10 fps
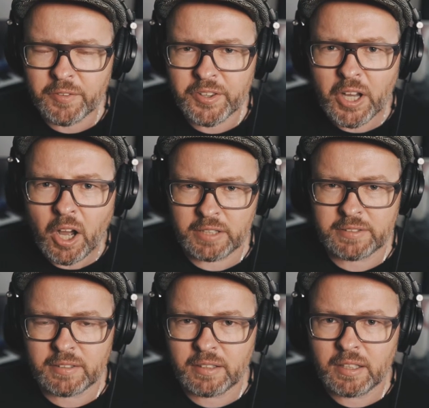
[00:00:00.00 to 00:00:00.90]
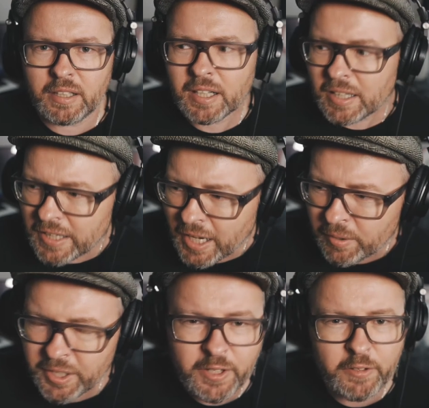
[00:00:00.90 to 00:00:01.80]
of thoughts,
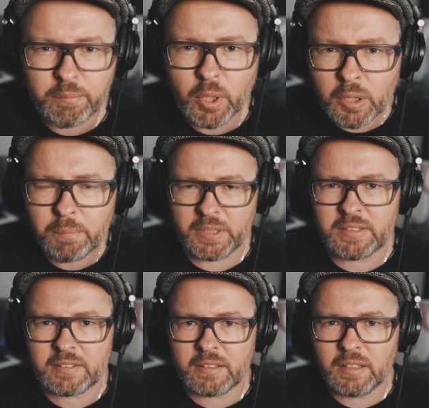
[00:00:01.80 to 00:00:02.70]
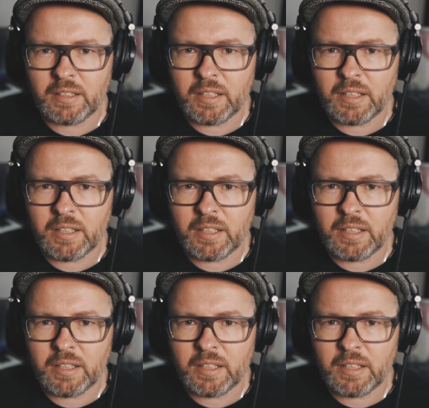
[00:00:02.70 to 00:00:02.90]
clarity of purpose.